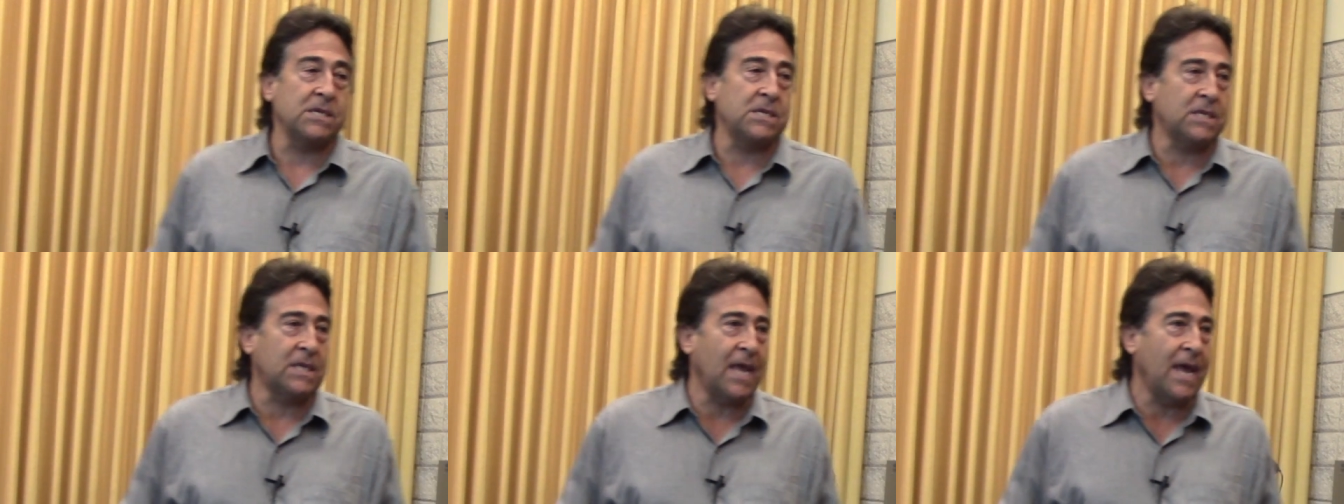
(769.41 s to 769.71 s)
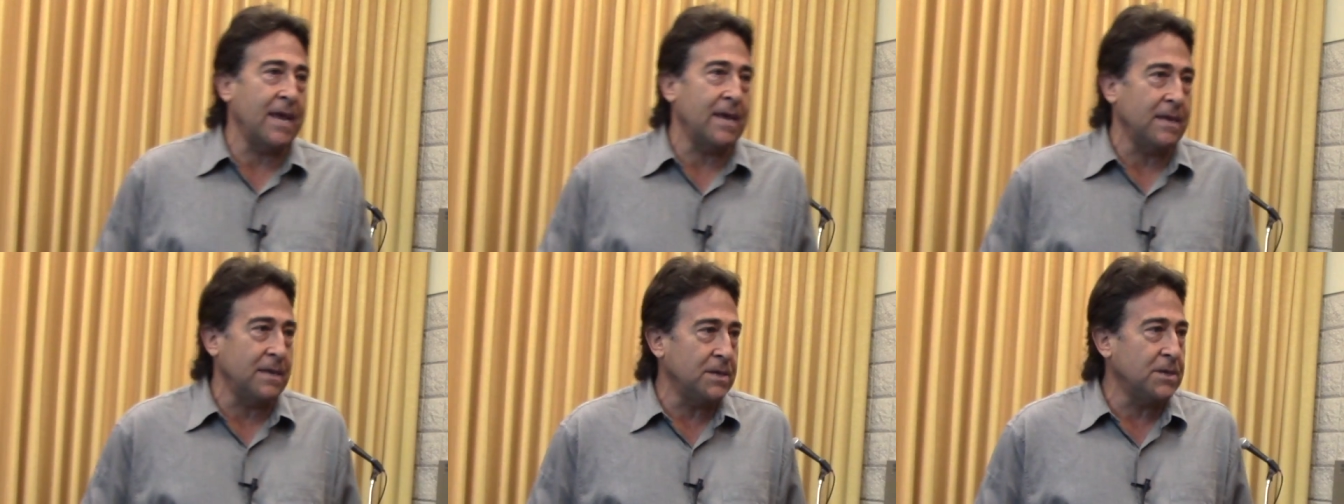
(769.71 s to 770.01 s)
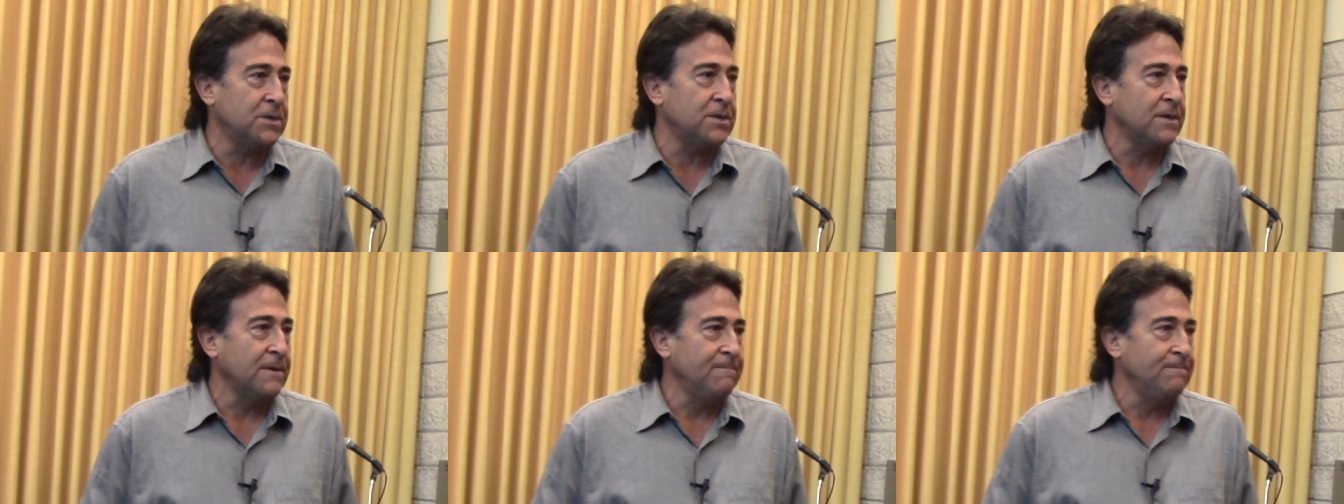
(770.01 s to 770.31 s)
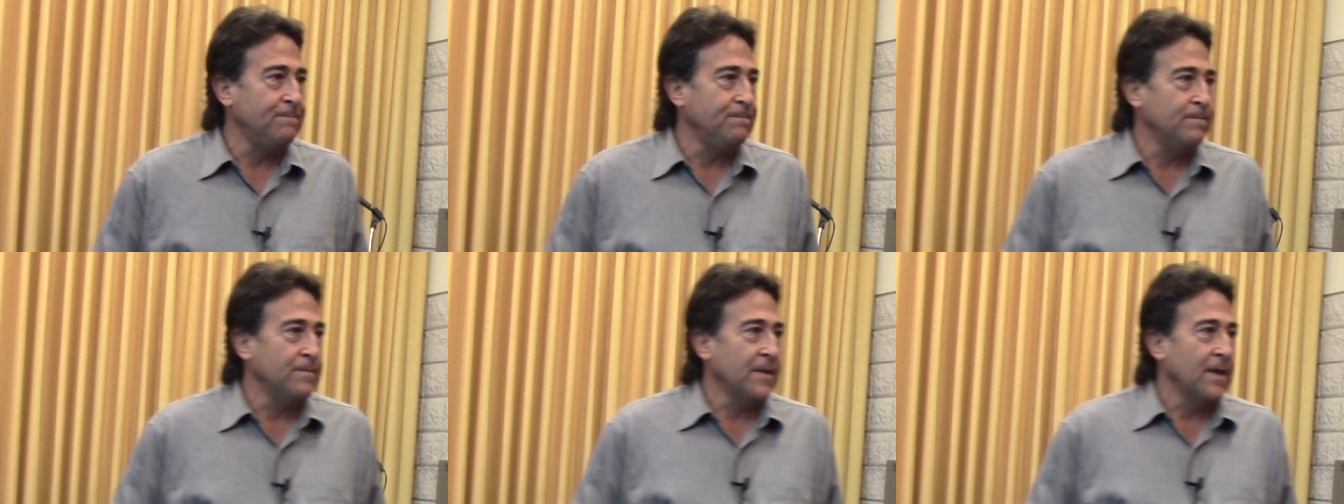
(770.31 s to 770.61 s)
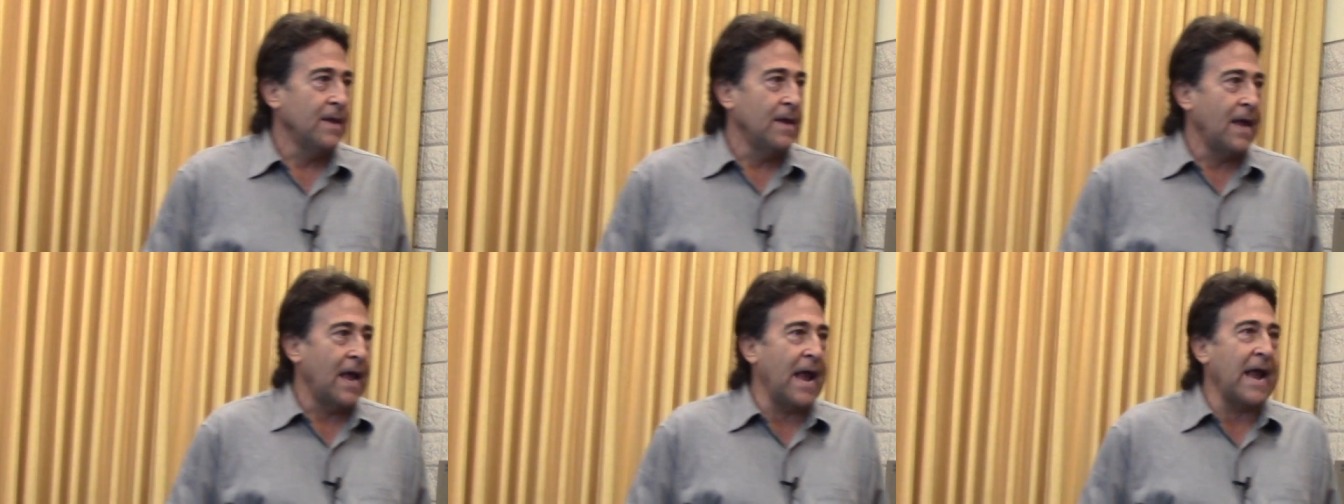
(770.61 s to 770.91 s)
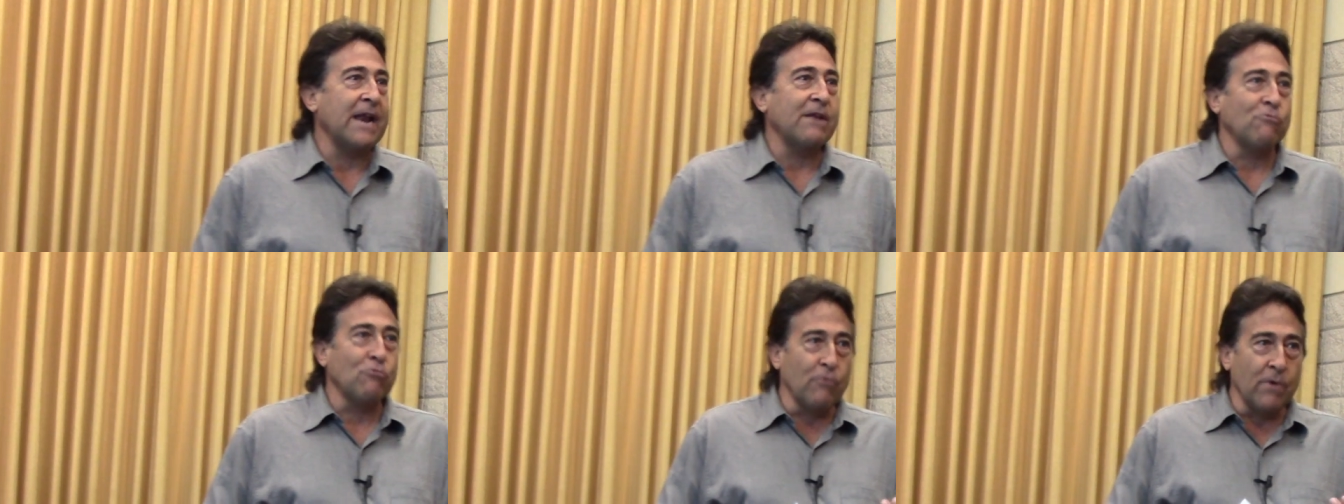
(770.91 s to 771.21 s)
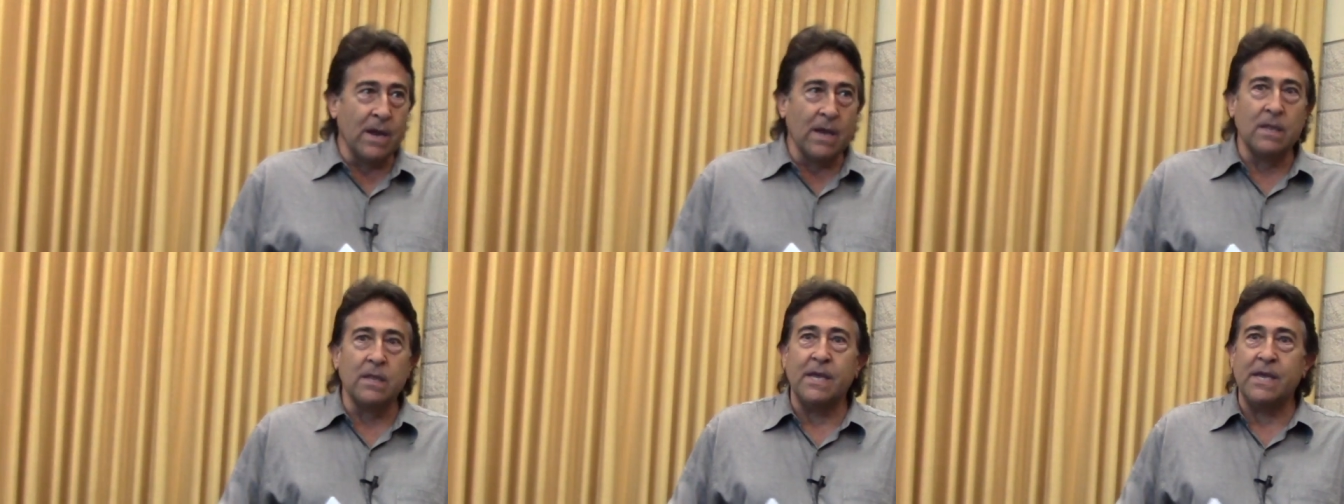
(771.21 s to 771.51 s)
stage and
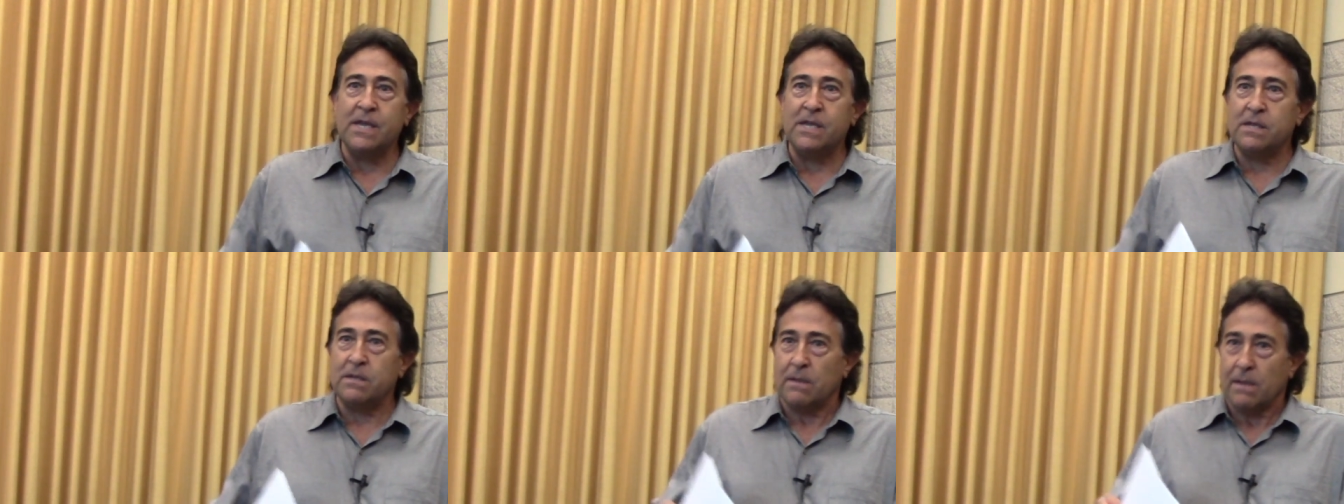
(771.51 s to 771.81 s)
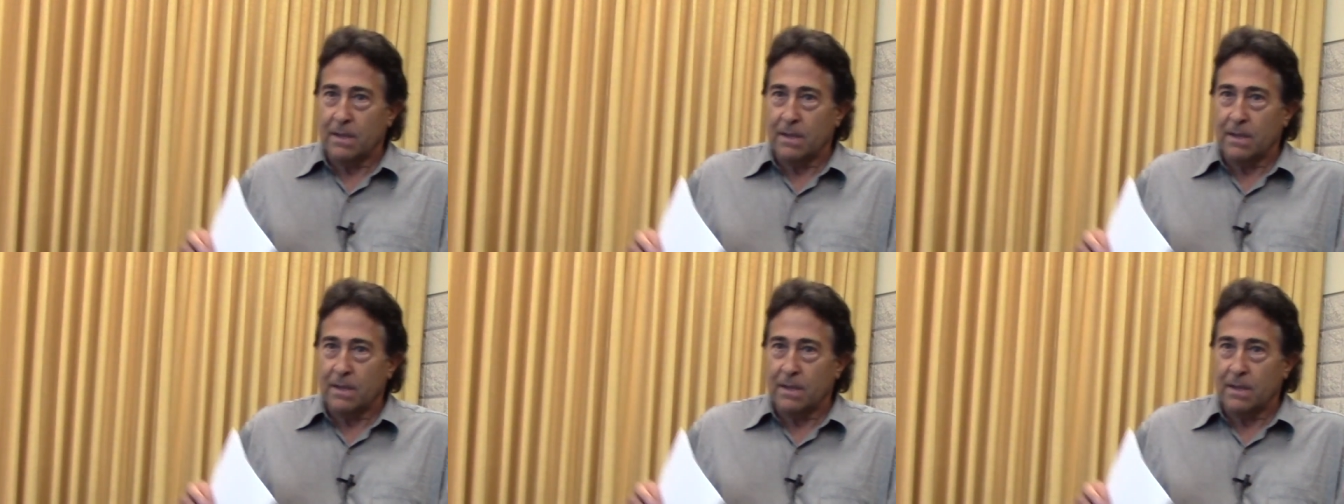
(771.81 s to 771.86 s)
really,